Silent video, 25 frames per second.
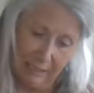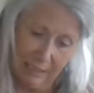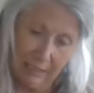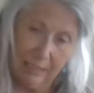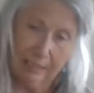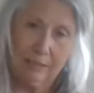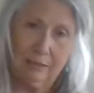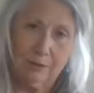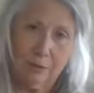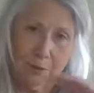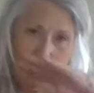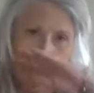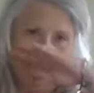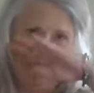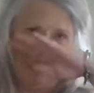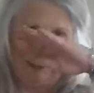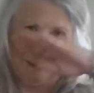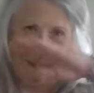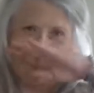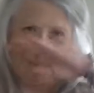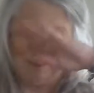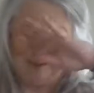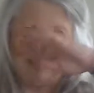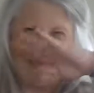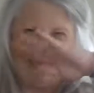oh,
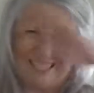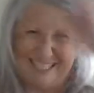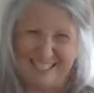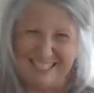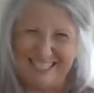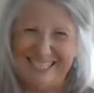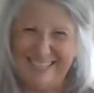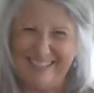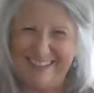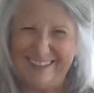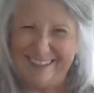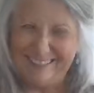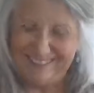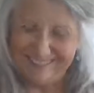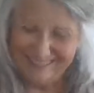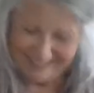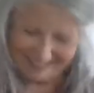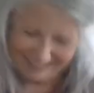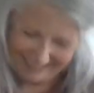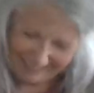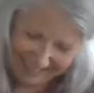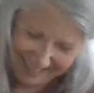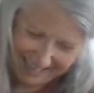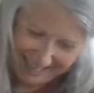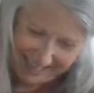here's my itchy
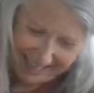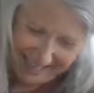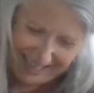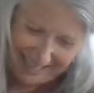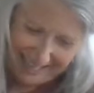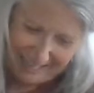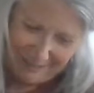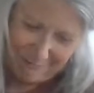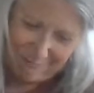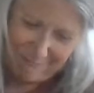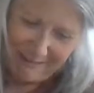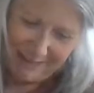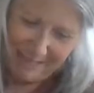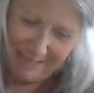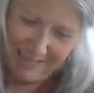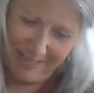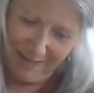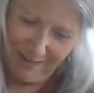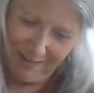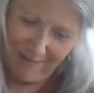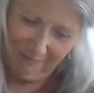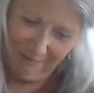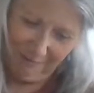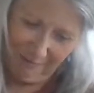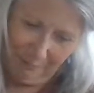nose. Right
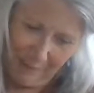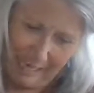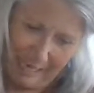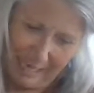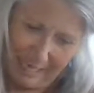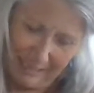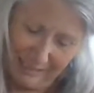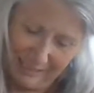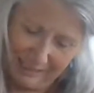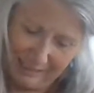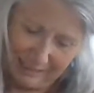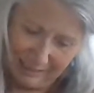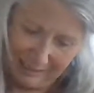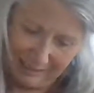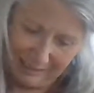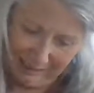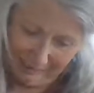off the bat,